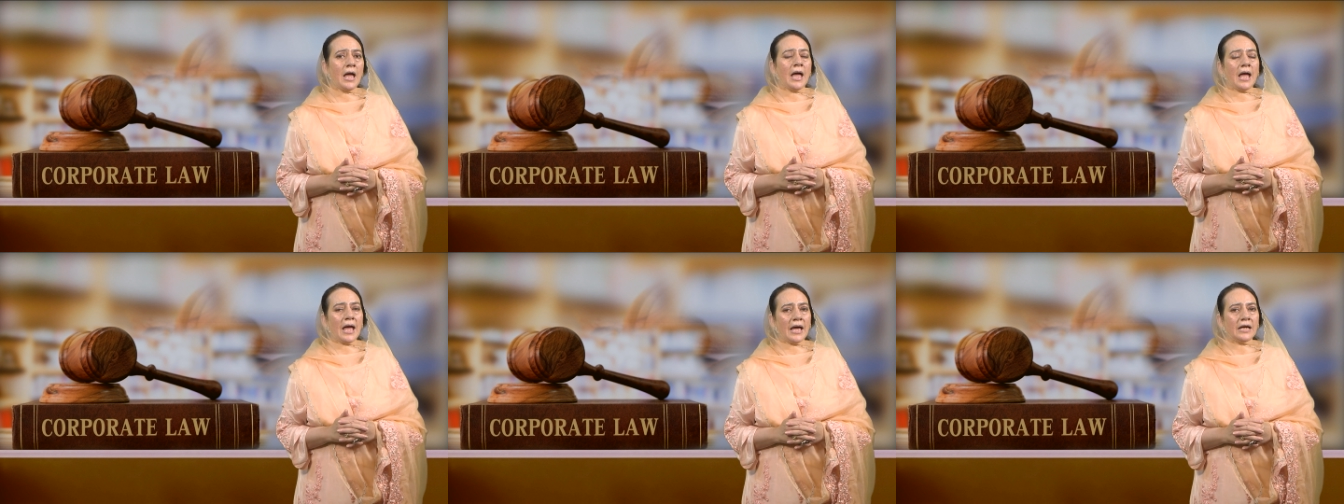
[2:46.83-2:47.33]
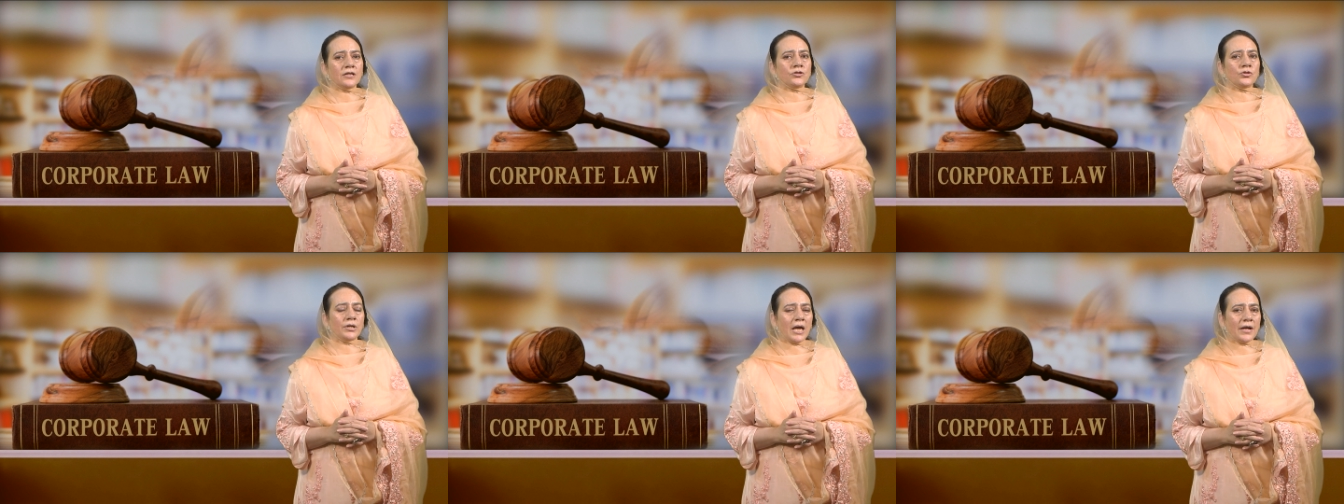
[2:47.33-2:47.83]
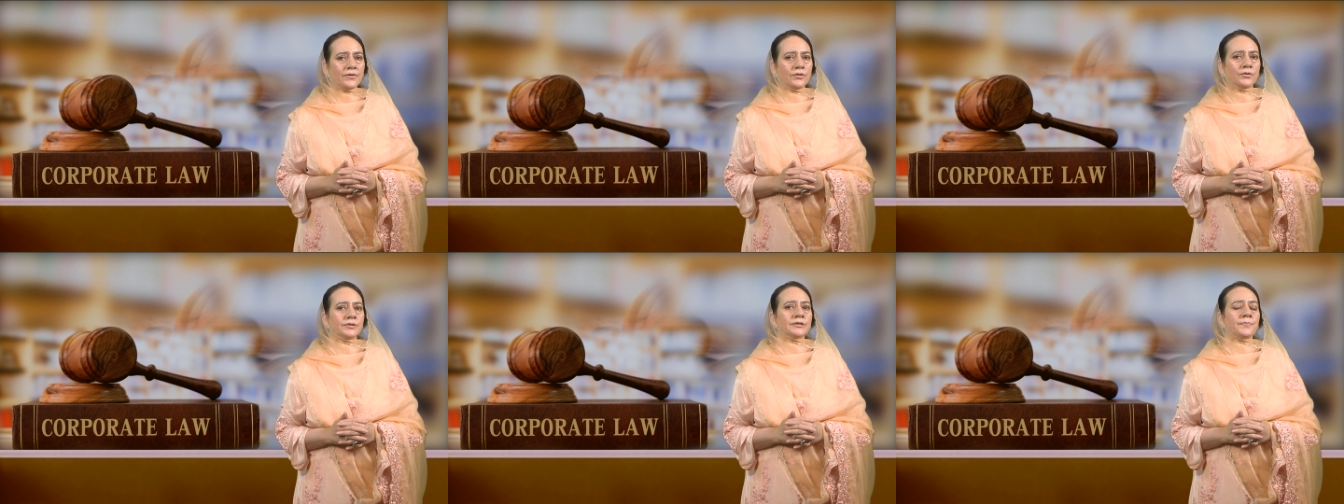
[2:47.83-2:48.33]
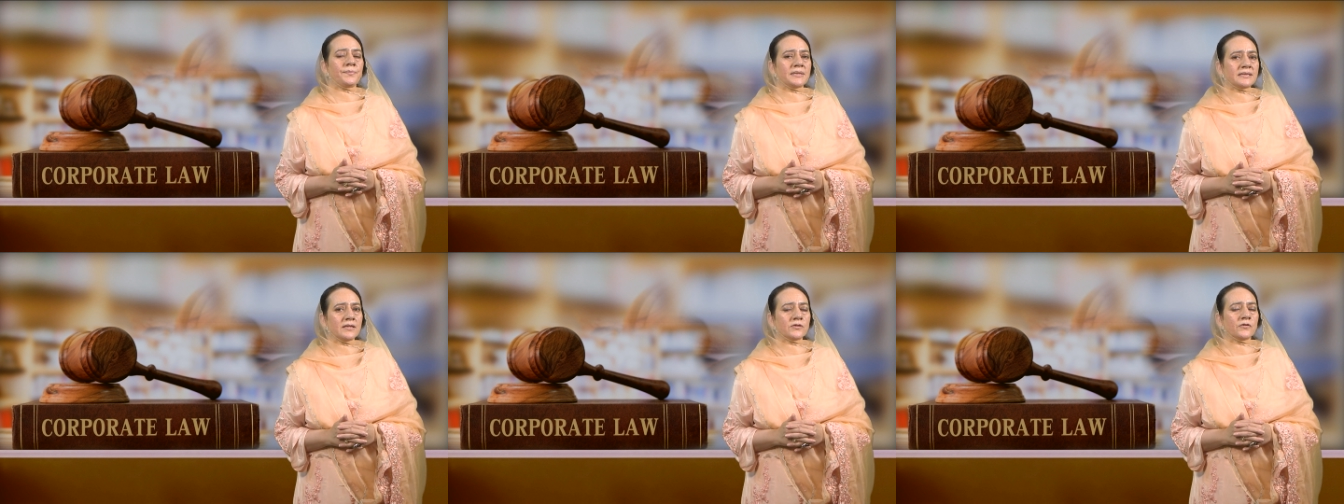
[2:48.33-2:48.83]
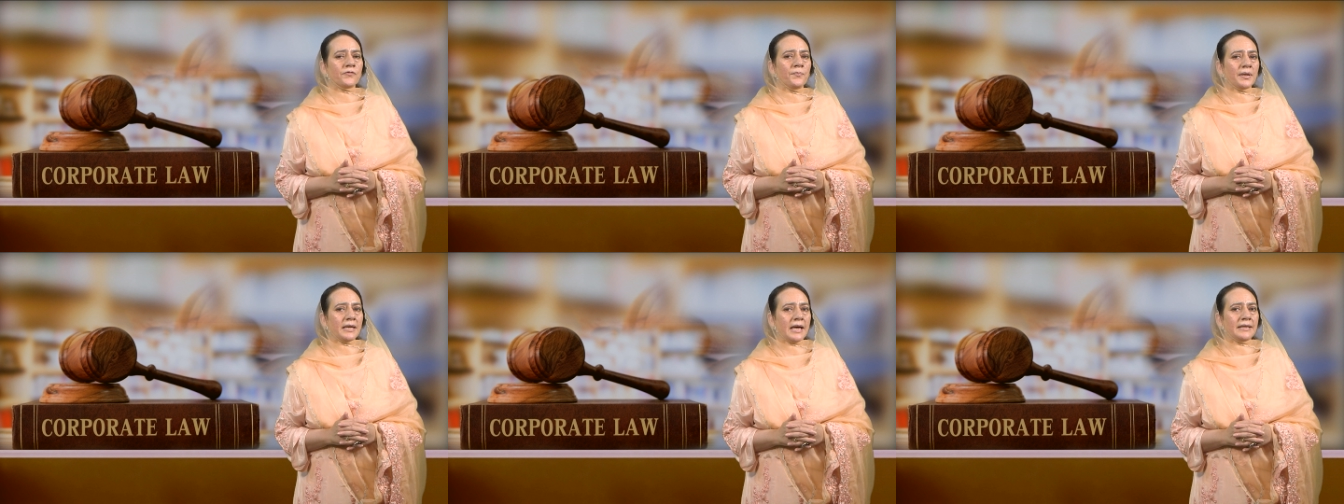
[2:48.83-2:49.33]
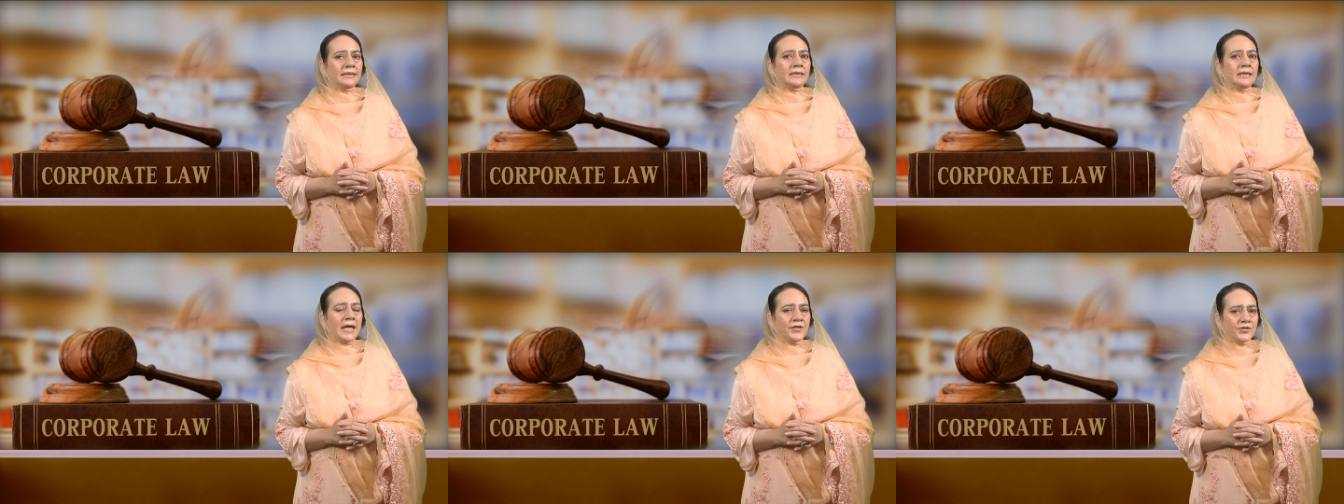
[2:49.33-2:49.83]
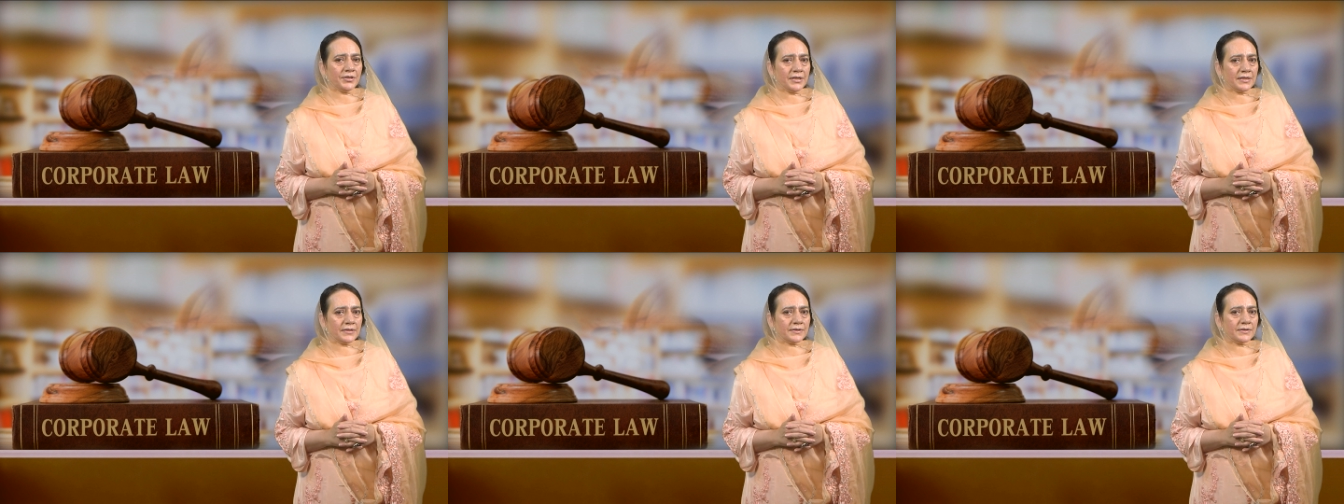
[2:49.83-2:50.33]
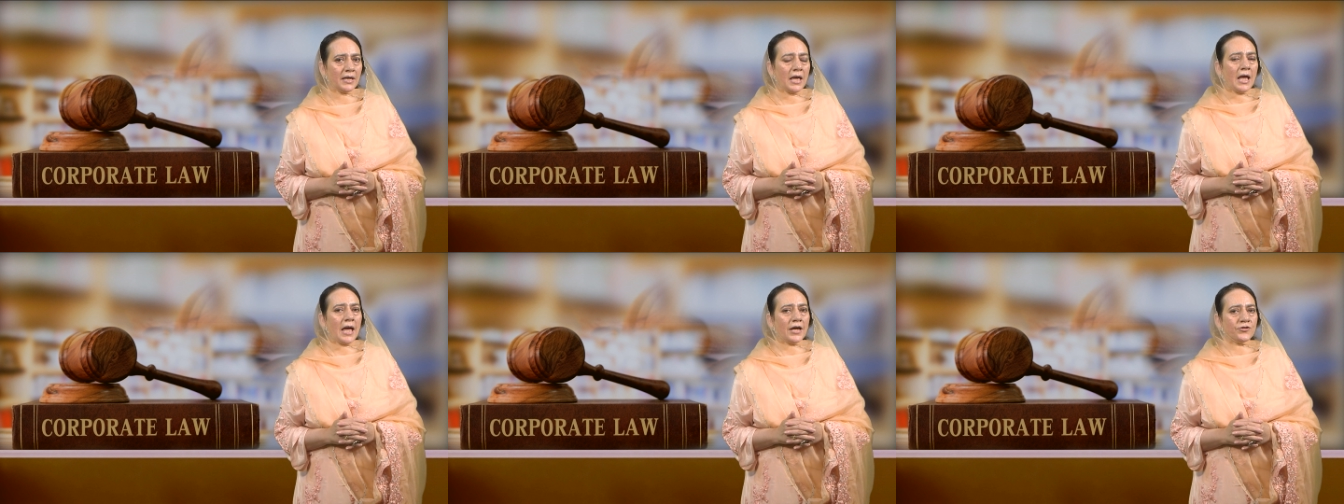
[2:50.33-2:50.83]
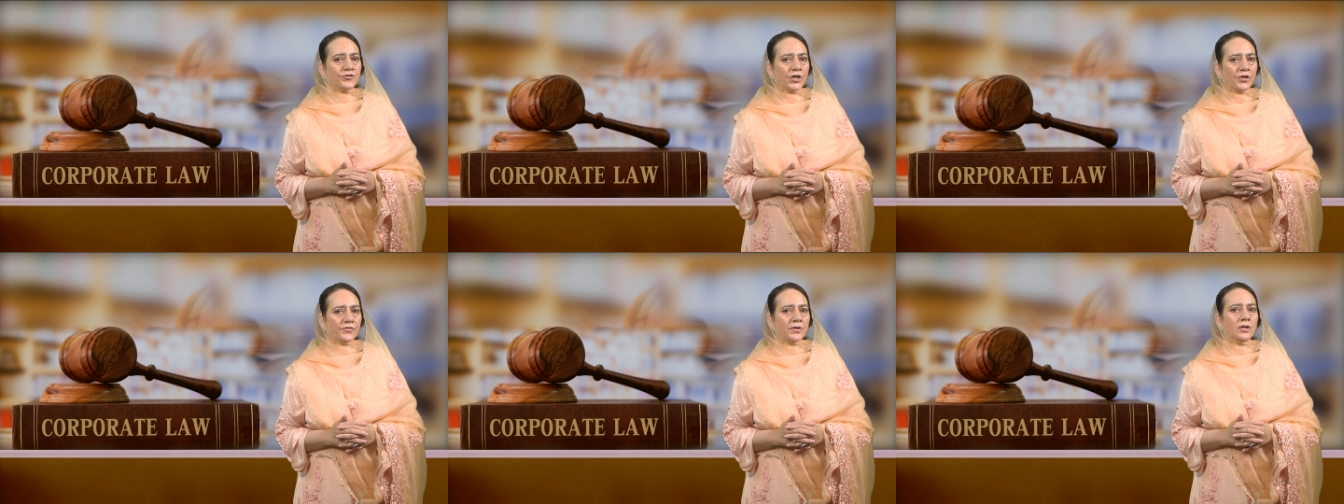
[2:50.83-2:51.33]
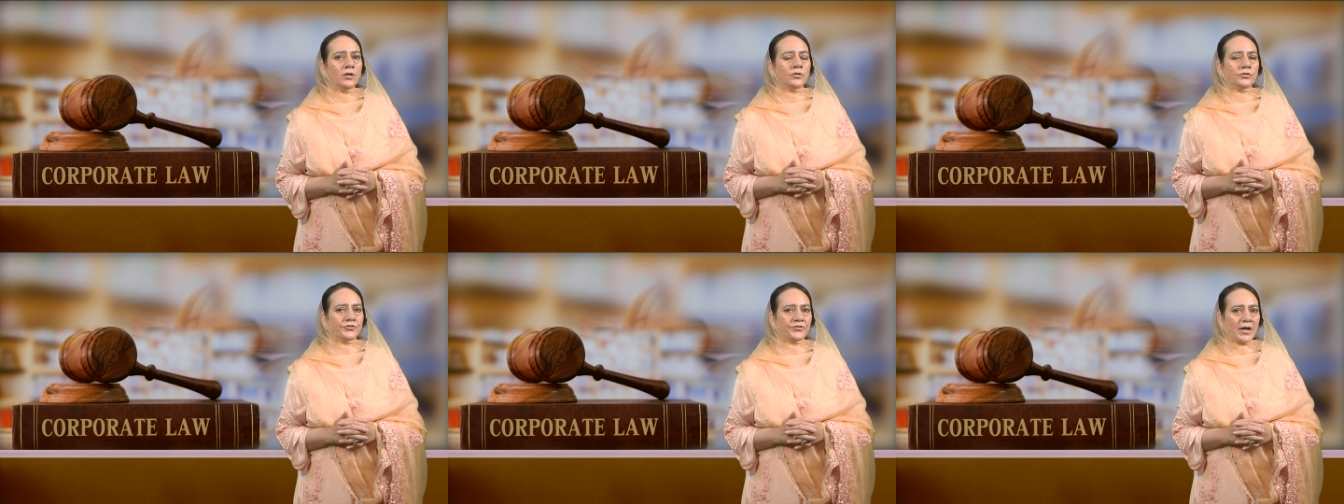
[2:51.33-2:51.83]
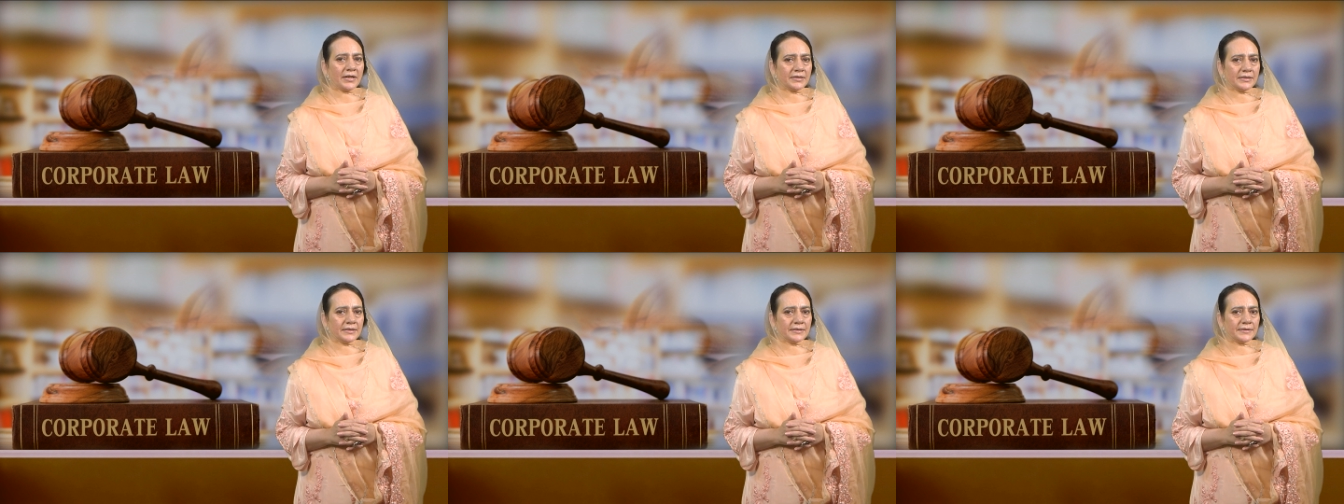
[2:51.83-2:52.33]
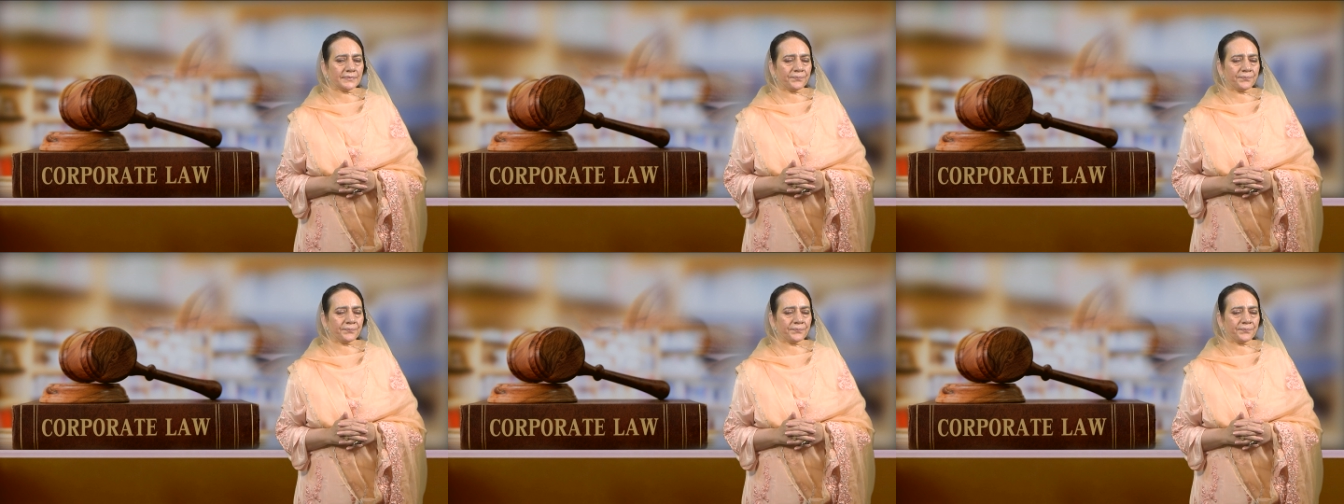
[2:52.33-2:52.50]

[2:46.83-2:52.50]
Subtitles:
and to carry on the business of mechanical engineers and general contractors.